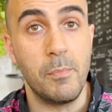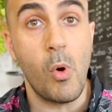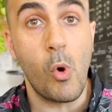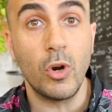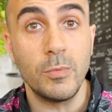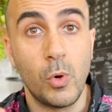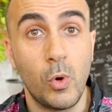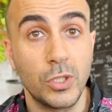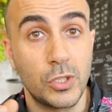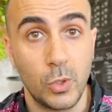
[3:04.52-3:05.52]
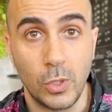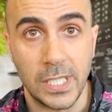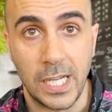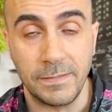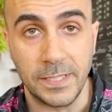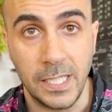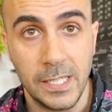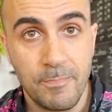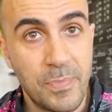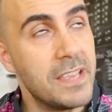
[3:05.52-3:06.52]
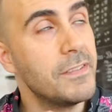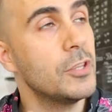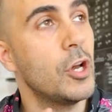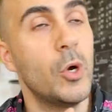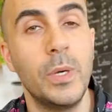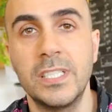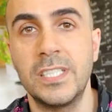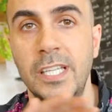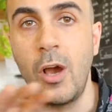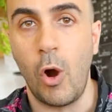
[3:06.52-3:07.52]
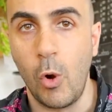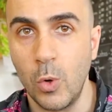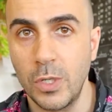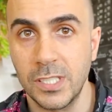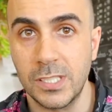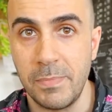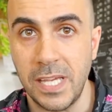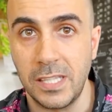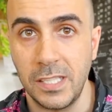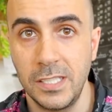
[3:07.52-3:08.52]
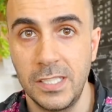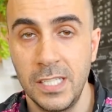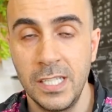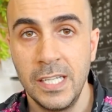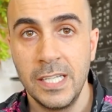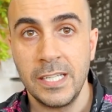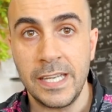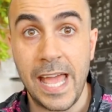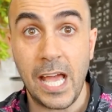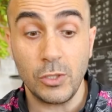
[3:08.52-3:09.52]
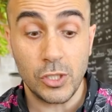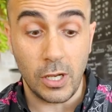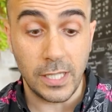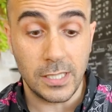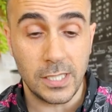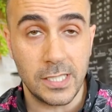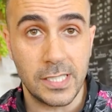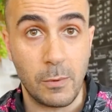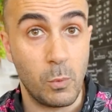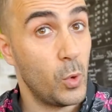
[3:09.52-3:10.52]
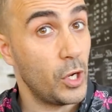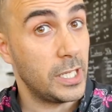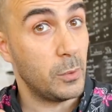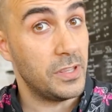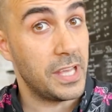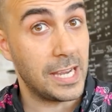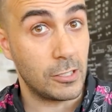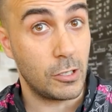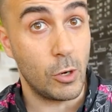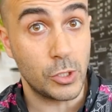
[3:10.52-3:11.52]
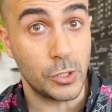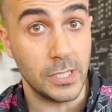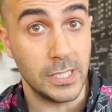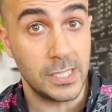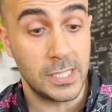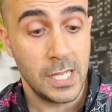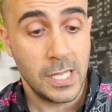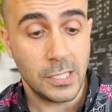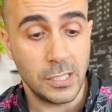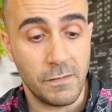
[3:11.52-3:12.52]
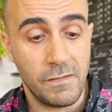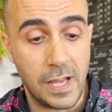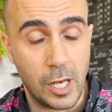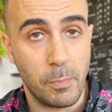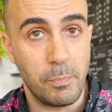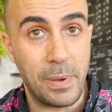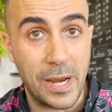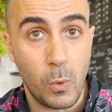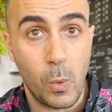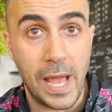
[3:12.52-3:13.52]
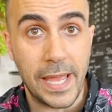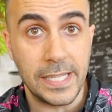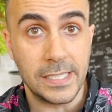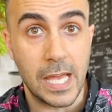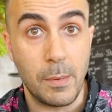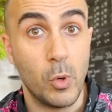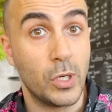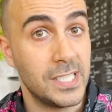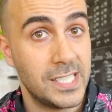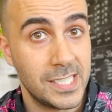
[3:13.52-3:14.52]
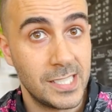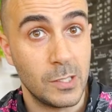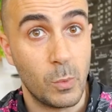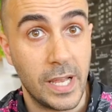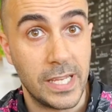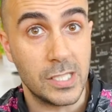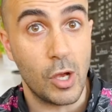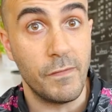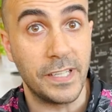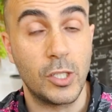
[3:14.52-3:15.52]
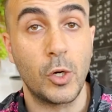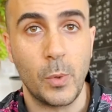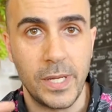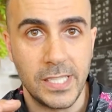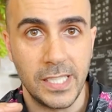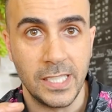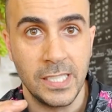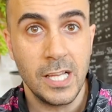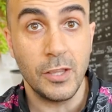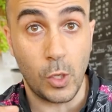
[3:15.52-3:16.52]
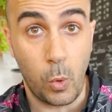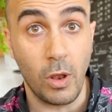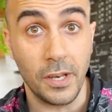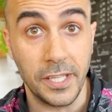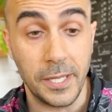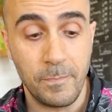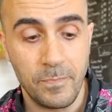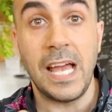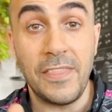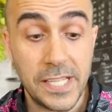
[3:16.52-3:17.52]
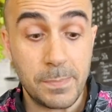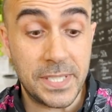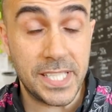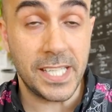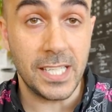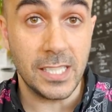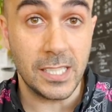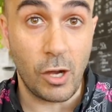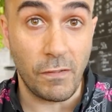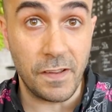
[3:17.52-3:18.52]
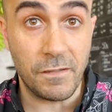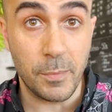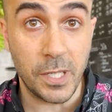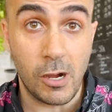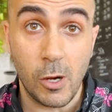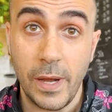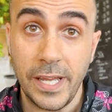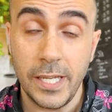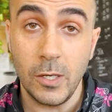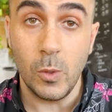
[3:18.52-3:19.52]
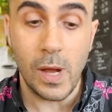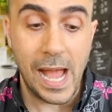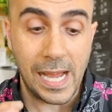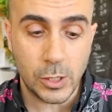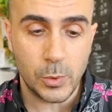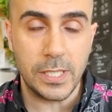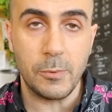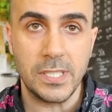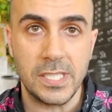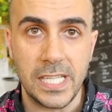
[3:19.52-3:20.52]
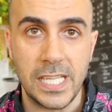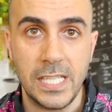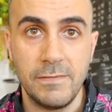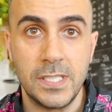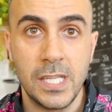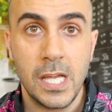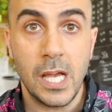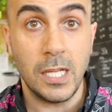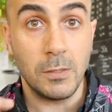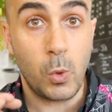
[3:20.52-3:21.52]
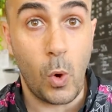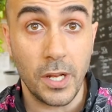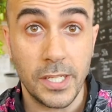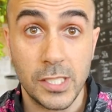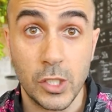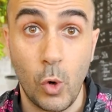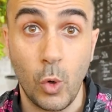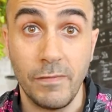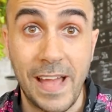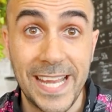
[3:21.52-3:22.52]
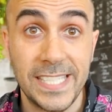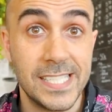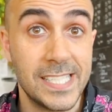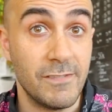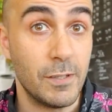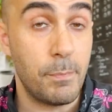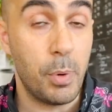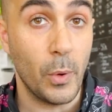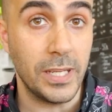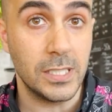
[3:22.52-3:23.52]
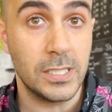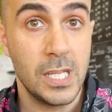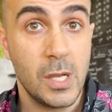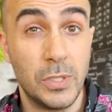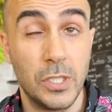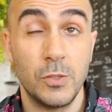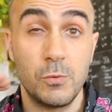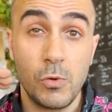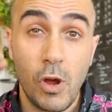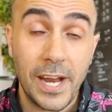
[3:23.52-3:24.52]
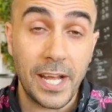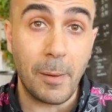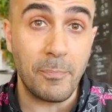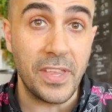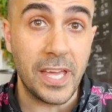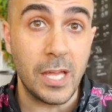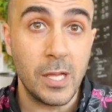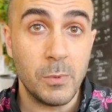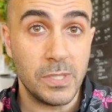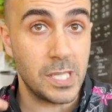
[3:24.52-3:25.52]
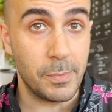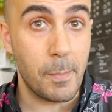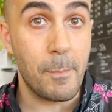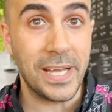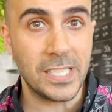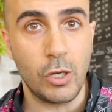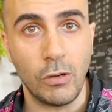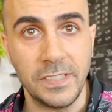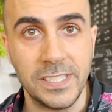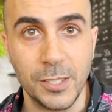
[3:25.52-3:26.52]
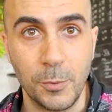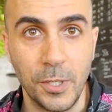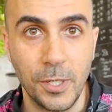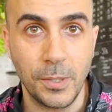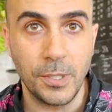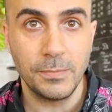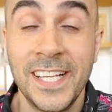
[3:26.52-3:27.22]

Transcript: more and more sought after. Even though it's the oldest method, now scientists and working with agriculturalists to develop better ways and more consistent ways of increasing the quality. And this particular coffee from Nkongwe Hill actually receives a quality score of 87 points, which is right up there with some of the best coffees in the world.